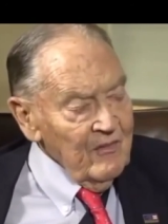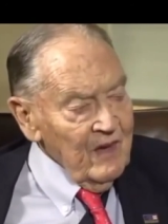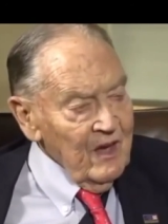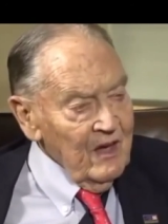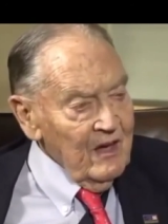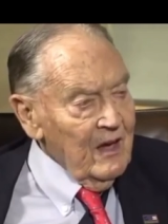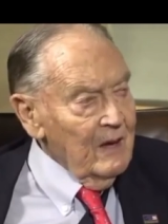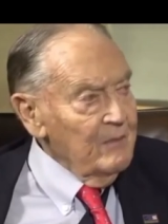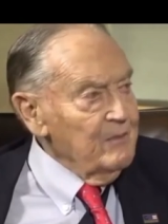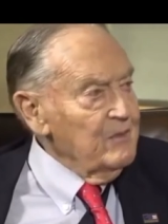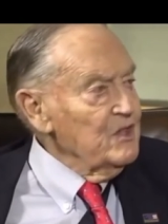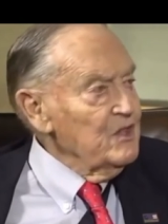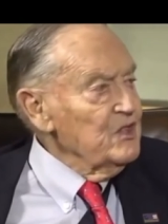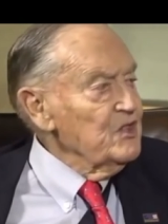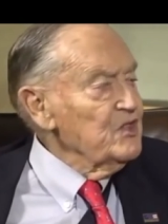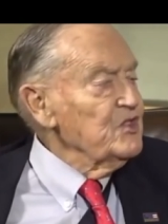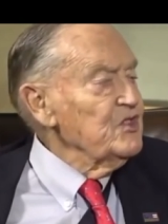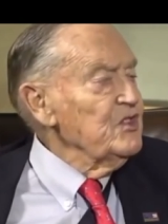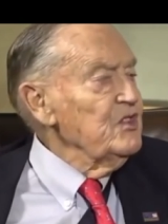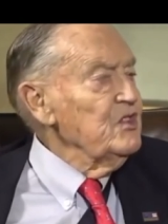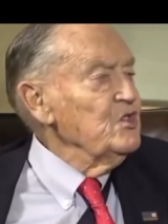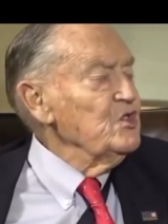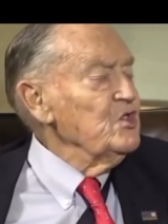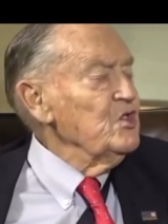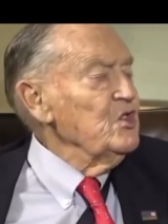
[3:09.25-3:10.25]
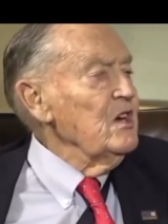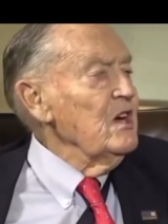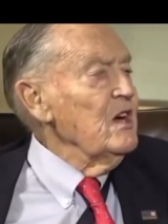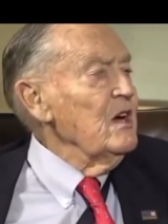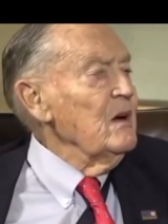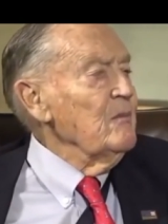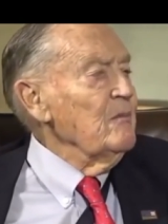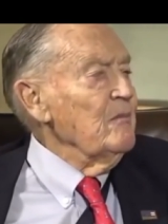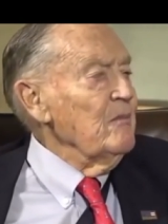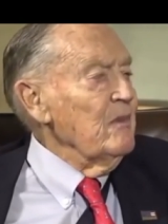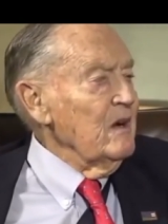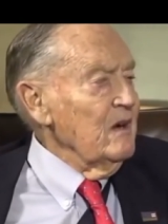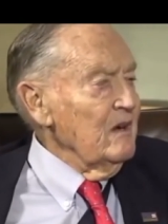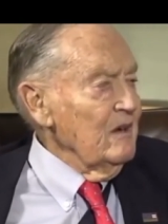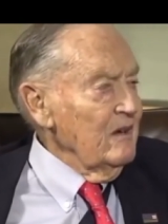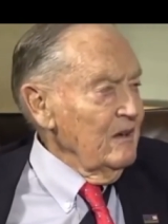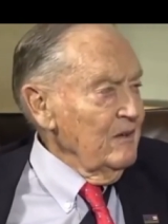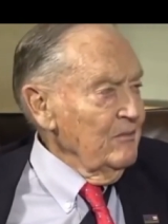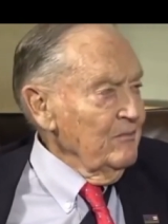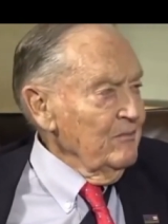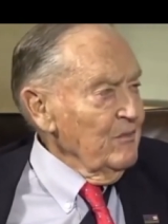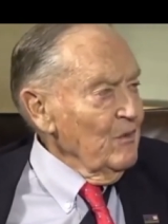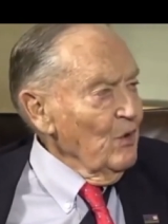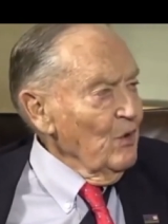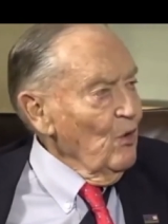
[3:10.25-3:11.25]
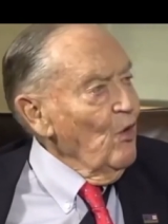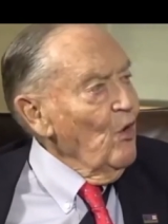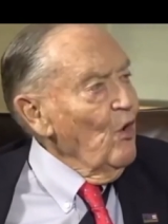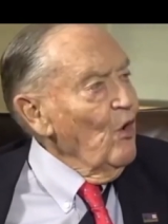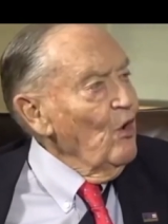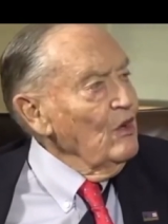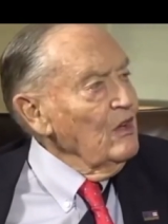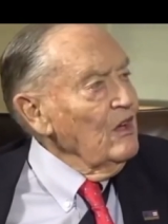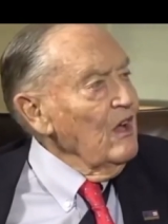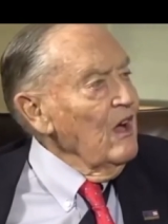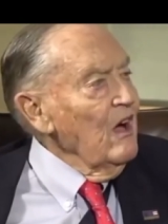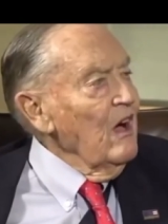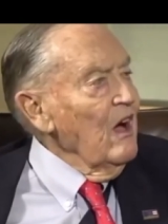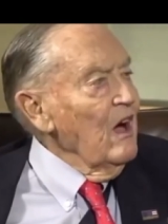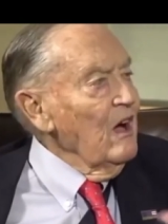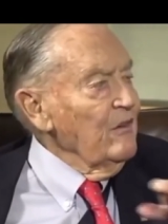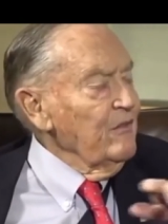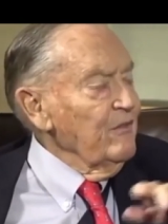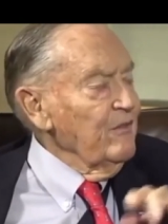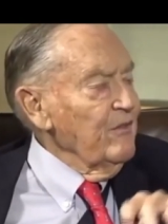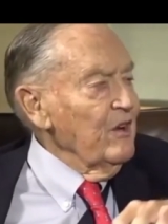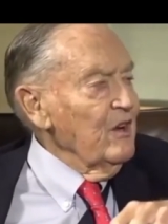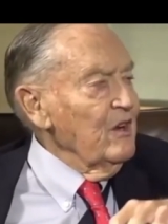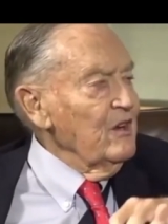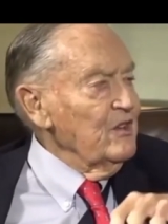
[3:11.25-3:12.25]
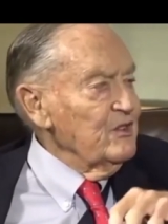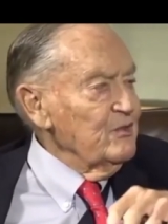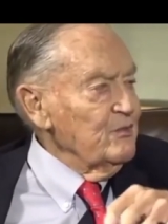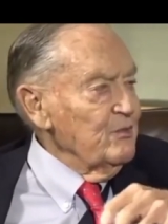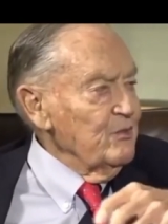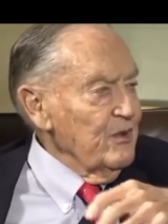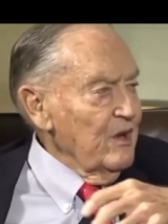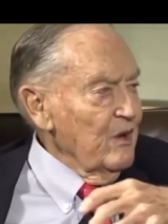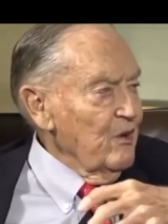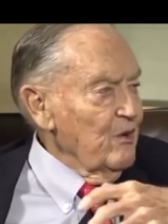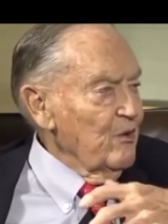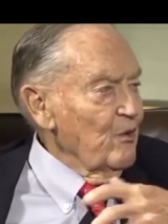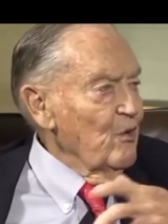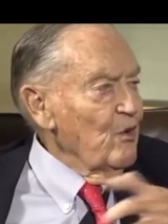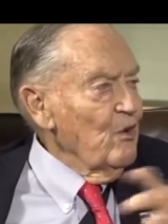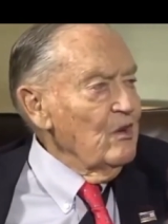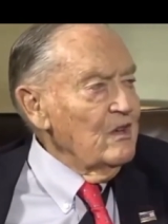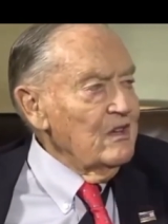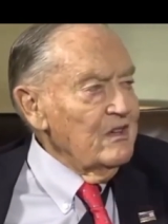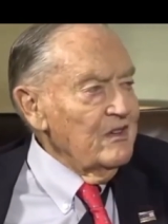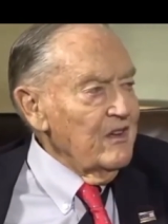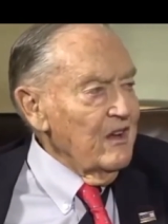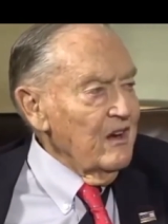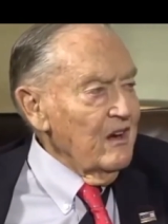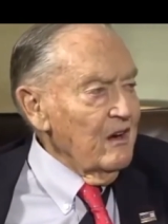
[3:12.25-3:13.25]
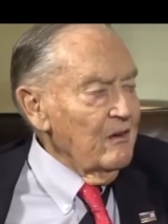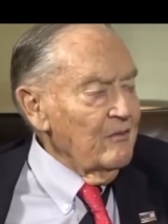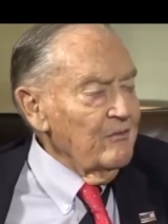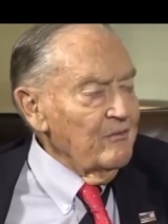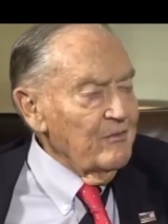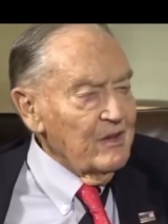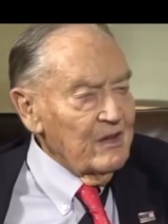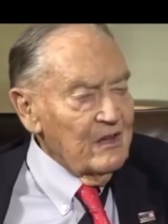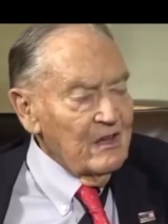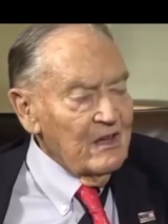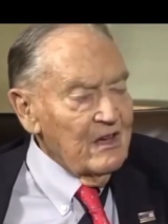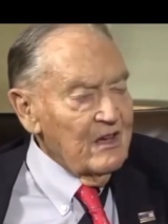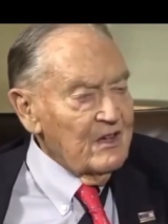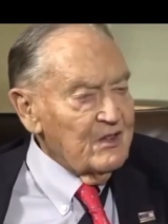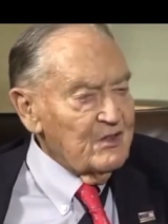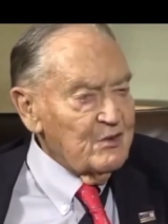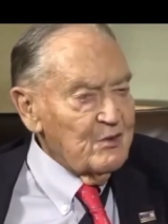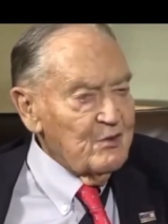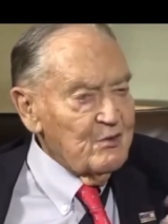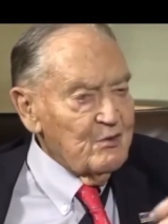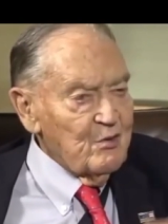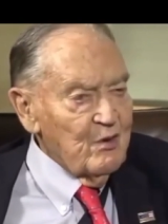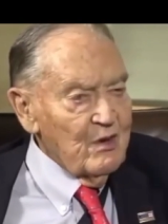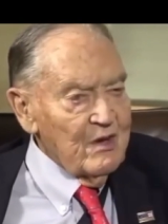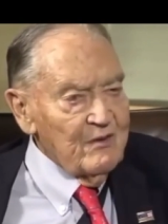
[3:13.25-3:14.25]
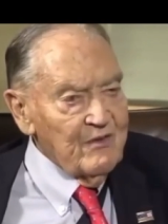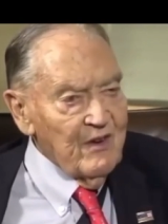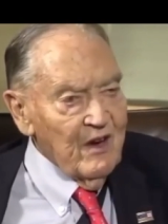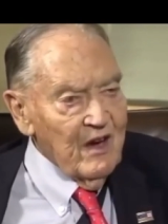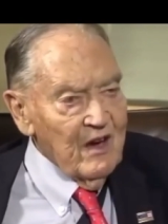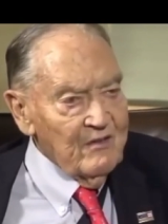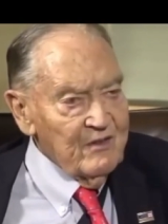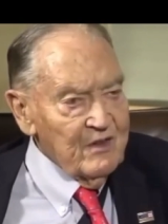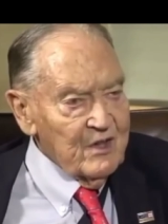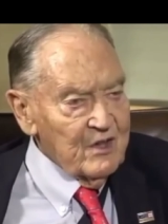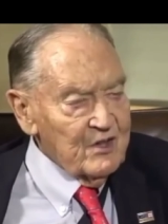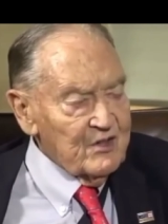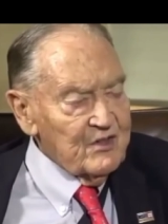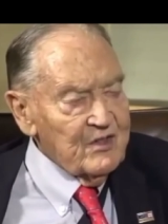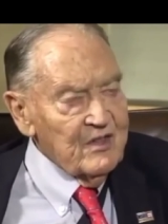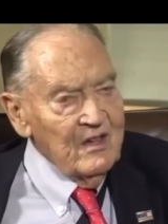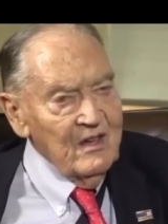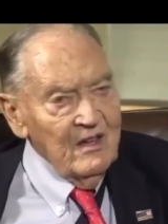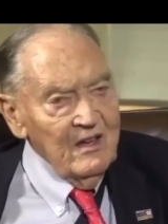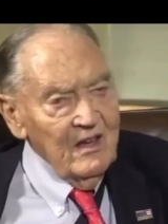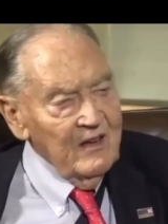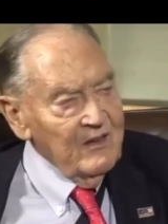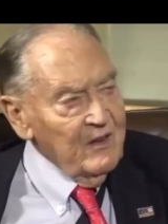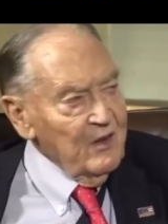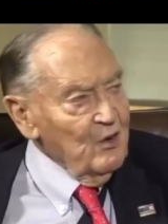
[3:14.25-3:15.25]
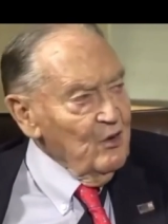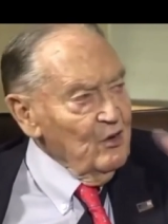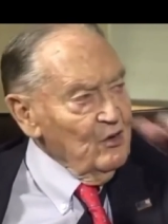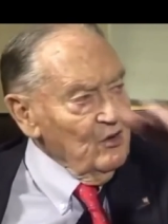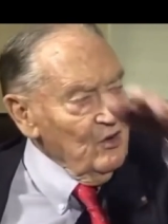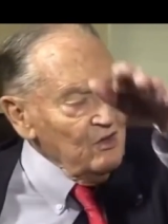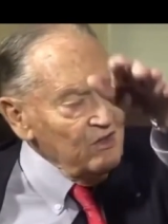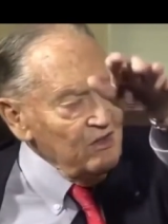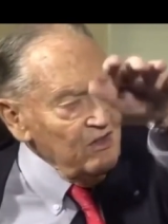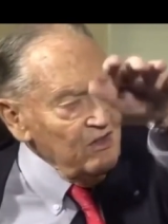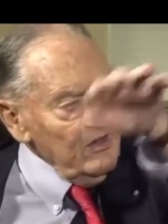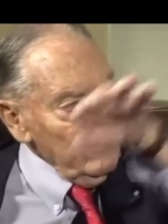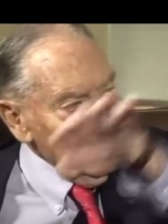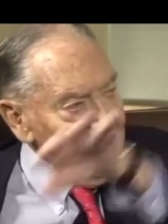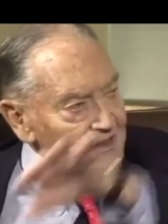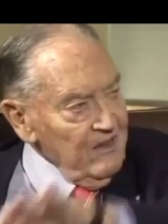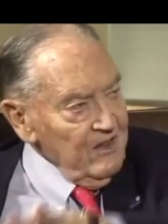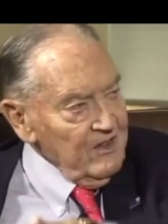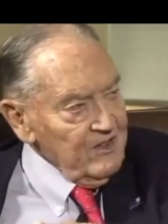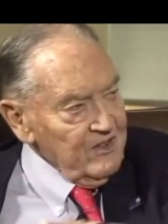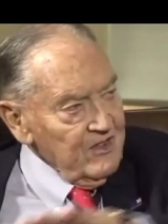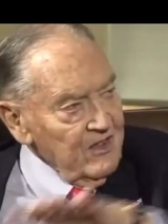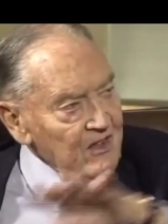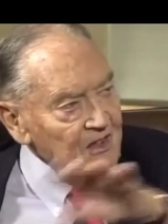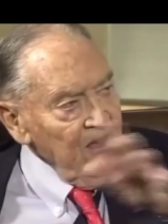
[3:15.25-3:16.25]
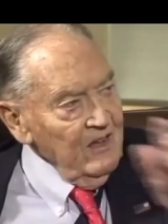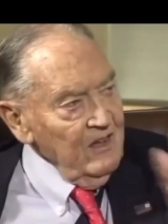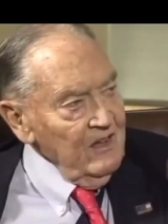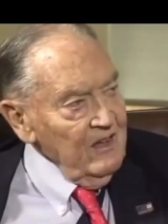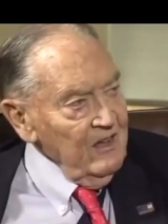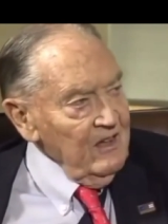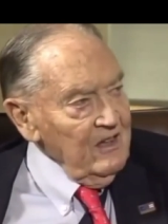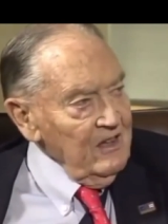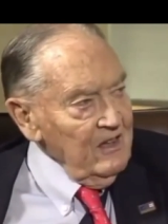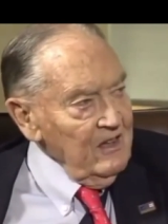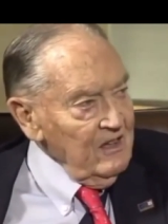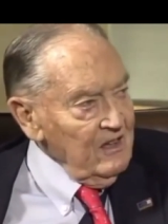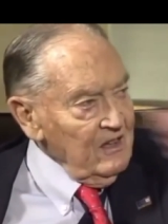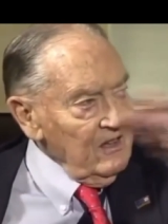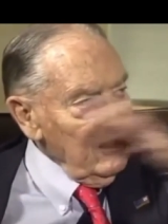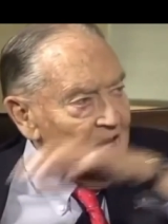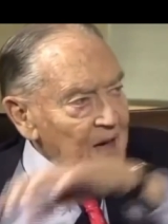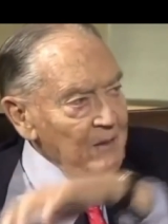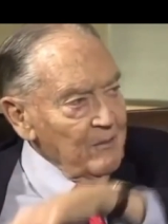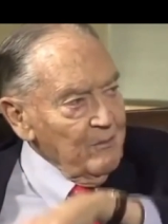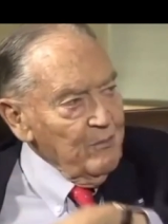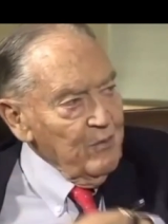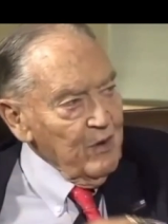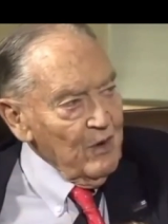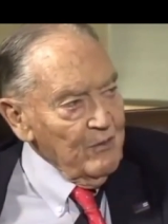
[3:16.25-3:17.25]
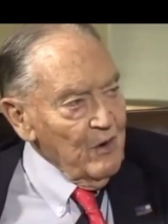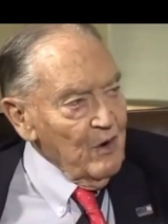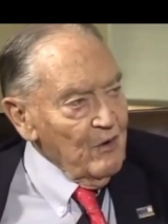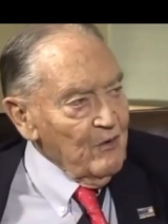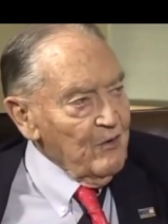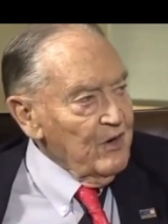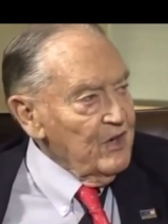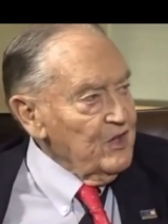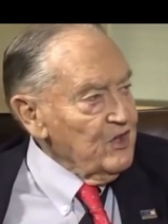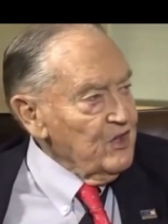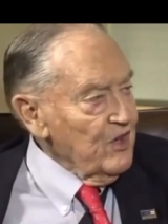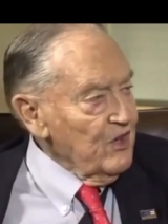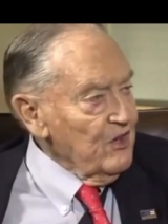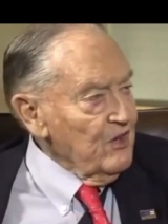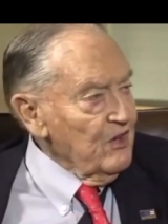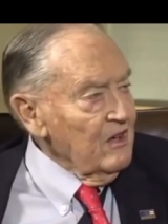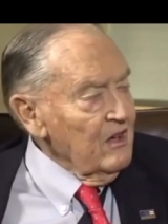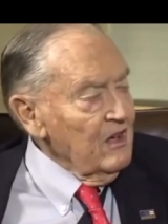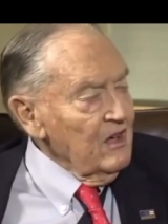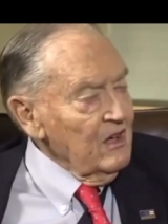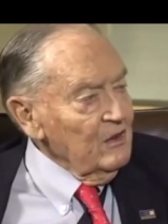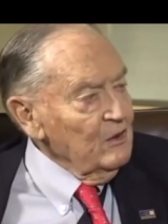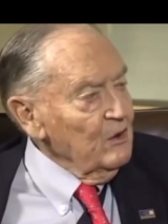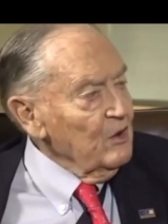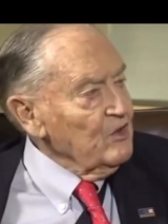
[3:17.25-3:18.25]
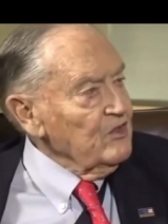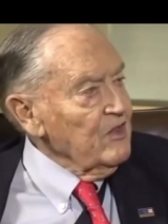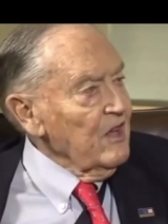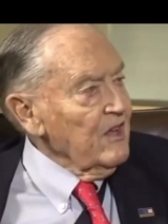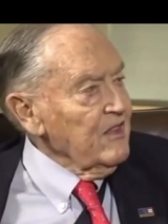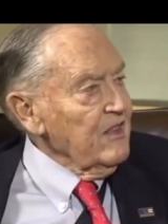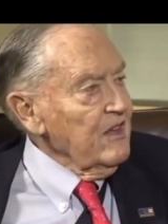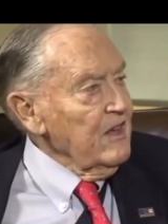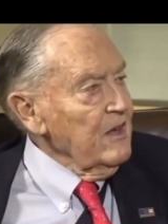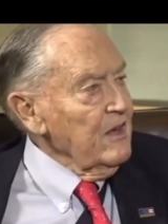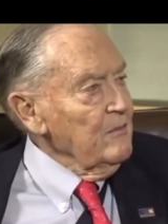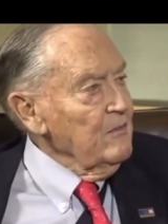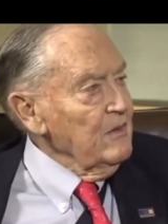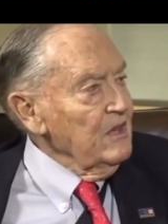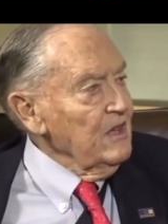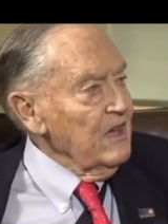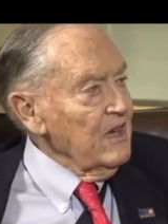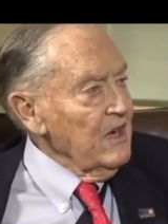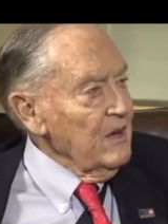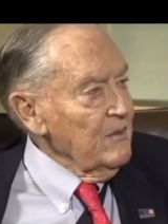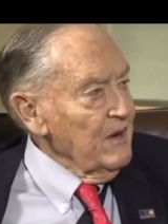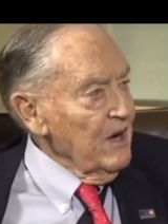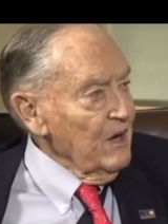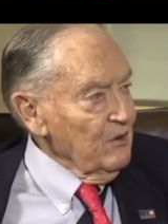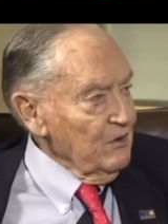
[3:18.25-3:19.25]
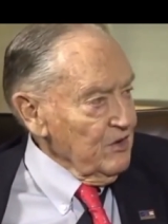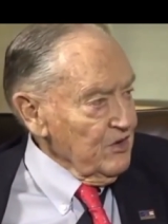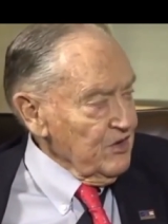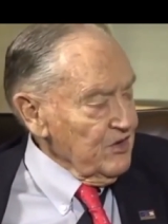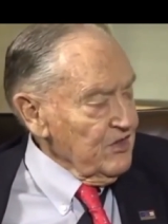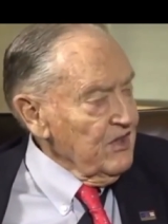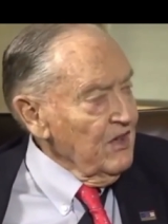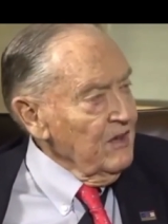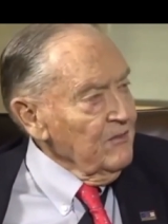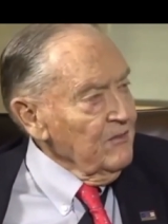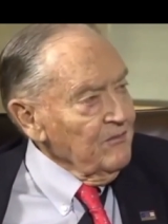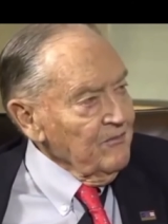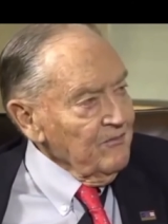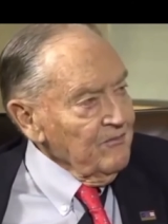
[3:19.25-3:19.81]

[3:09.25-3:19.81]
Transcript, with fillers: It happened in CGM. All the hot funds, they were all in there for the last 25 years, and they all look like this. You lap, put them over each other, looks like the Himalaya Mountains.